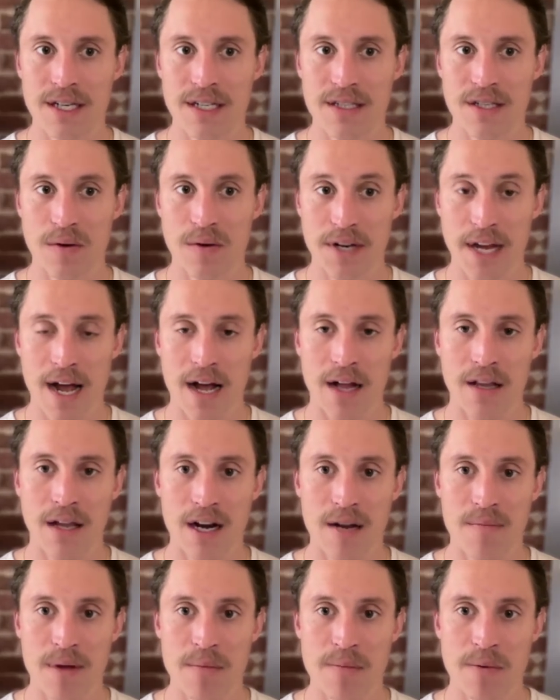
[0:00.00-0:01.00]
And so, yeah, a
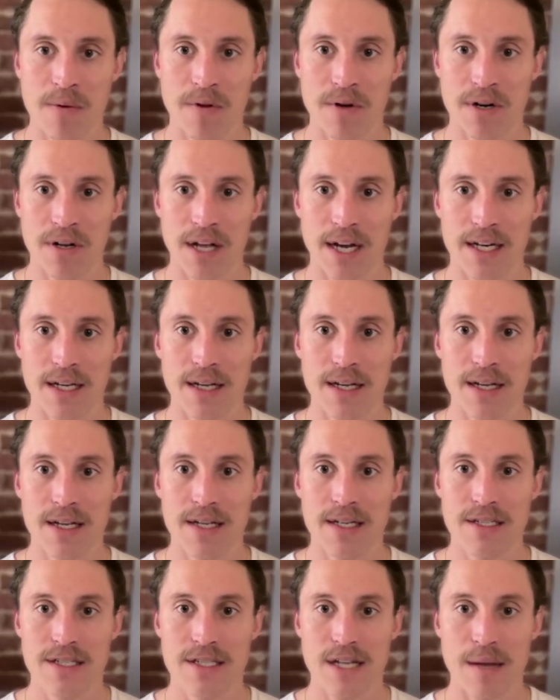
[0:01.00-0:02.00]
lot of people are like
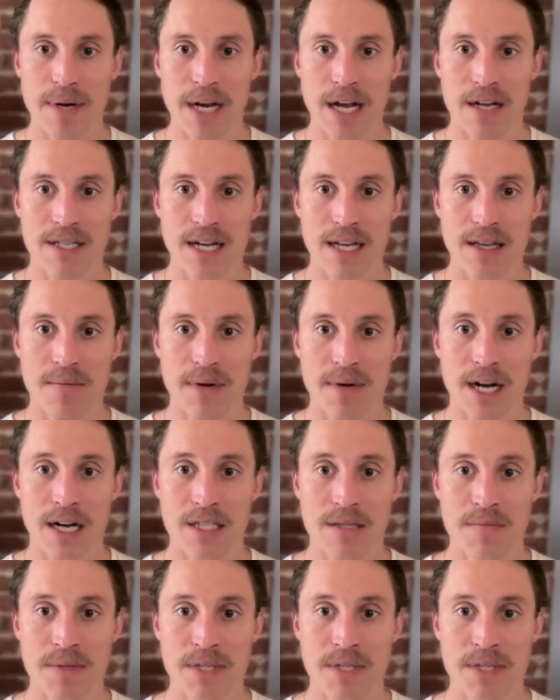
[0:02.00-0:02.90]
stepping outside the box,